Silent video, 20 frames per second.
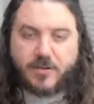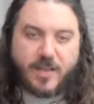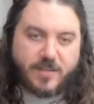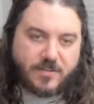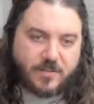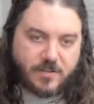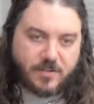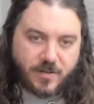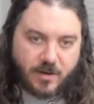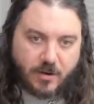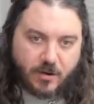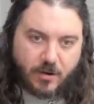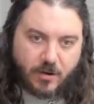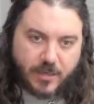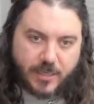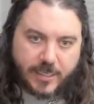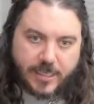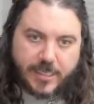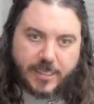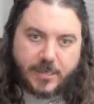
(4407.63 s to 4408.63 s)

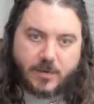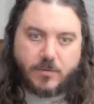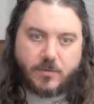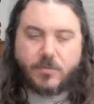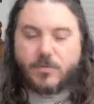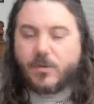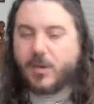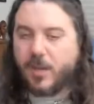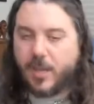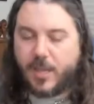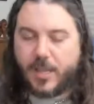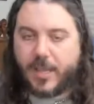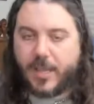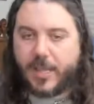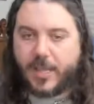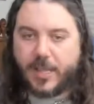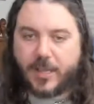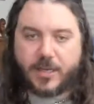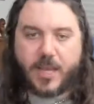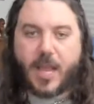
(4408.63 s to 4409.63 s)
necessarily in
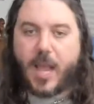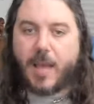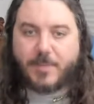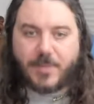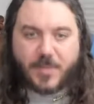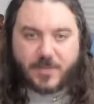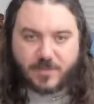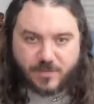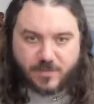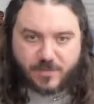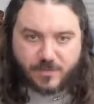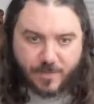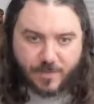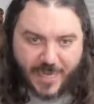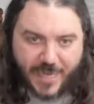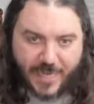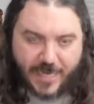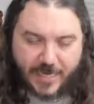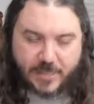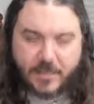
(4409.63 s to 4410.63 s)
a communist
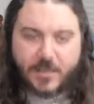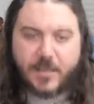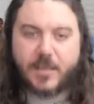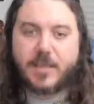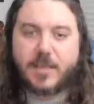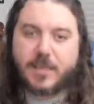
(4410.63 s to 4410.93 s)
Spain.